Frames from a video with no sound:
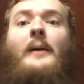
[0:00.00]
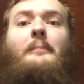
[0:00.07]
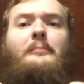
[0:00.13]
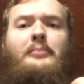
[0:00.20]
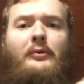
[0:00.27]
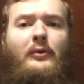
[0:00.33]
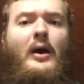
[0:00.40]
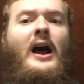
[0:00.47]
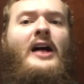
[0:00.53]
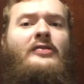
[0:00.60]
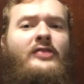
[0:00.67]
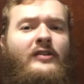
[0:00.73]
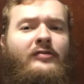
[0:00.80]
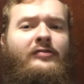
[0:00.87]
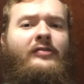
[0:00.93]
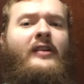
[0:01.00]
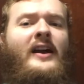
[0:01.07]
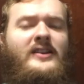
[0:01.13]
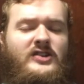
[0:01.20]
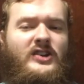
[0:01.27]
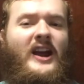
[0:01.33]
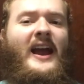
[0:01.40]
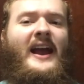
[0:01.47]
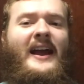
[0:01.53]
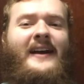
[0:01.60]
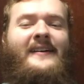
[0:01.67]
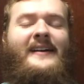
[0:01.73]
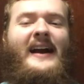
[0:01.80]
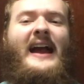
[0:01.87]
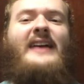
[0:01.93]
a breath of fresh
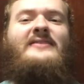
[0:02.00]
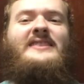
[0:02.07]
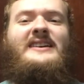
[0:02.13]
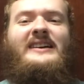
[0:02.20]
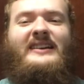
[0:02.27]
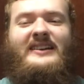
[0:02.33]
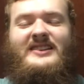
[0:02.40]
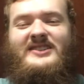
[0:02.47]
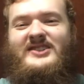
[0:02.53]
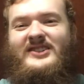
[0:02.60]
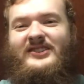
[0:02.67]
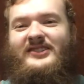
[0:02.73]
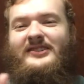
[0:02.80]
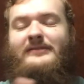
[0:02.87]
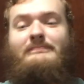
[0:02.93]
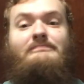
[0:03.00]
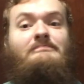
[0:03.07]
air and then it just